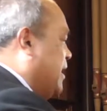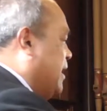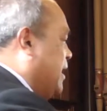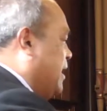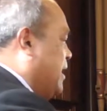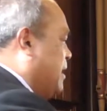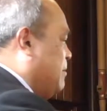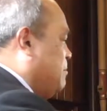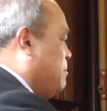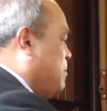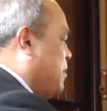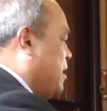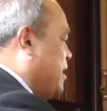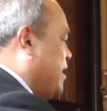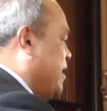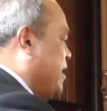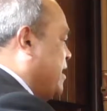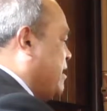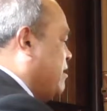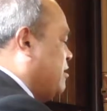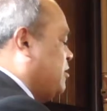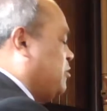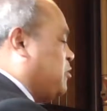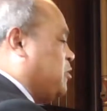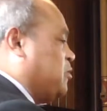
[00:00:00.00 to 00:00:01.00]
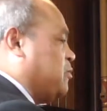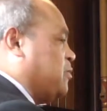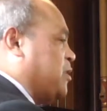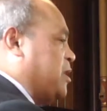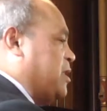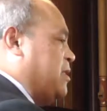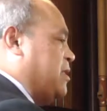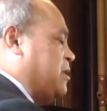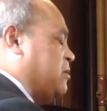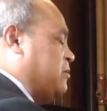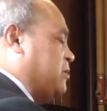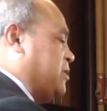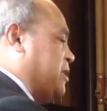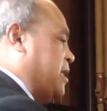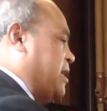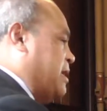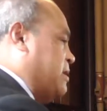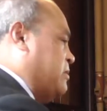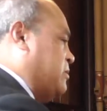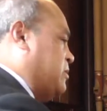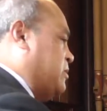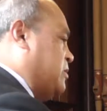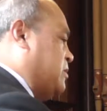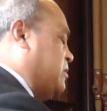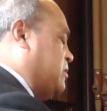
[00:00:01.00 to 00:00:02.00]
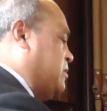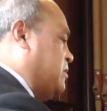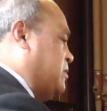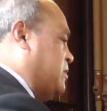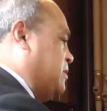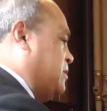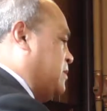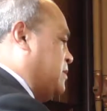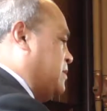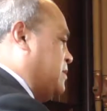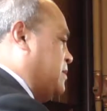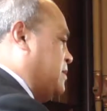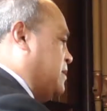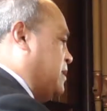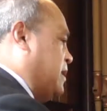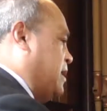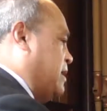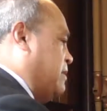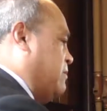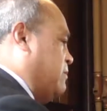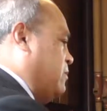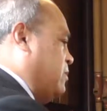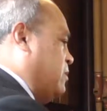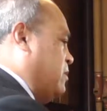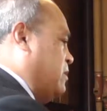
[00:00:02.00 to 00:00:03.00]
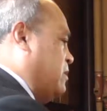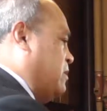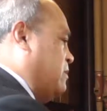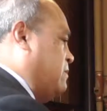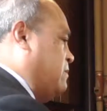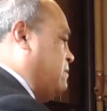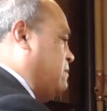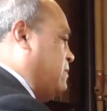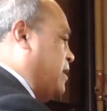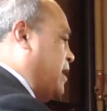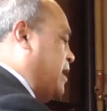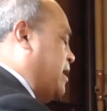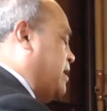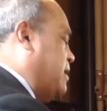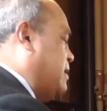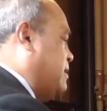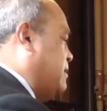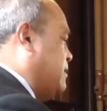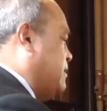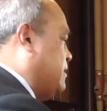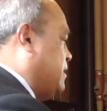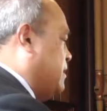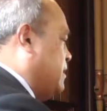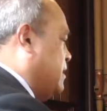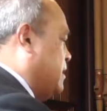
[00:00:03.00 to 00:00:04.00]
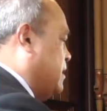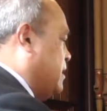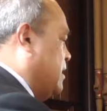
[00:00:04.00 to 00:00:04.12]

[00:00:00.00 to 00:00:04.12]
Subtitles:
And my house was one of those houses that were raided